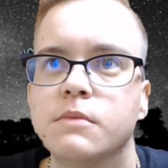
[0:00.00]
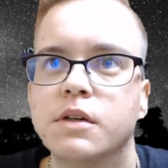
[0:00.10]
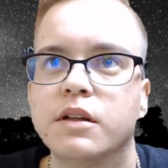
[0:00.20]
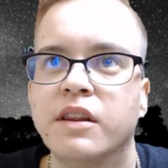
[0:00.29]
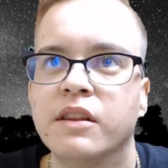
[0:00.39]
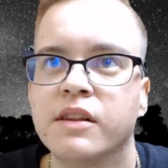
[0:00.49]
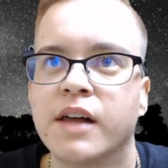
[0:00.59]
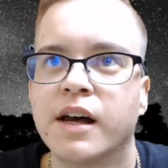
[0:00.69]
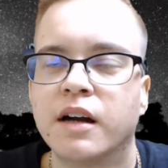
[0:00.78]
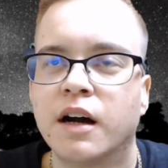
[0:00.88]

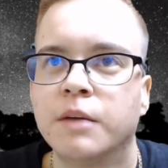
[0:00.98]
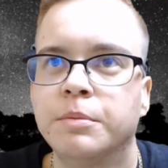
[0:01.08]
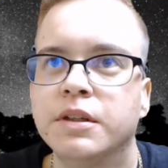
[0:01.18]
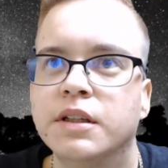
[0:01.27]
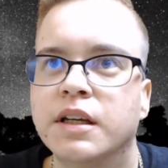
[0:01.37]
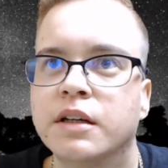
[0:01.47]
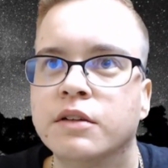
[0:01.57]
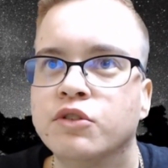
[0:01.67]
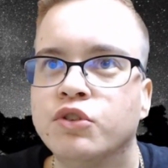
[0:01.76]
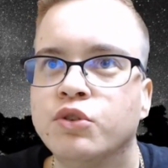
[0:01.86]
that I began
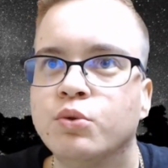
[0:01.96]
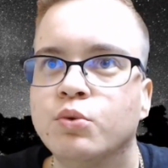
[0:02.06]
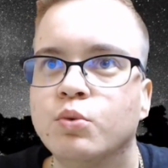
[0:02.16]
to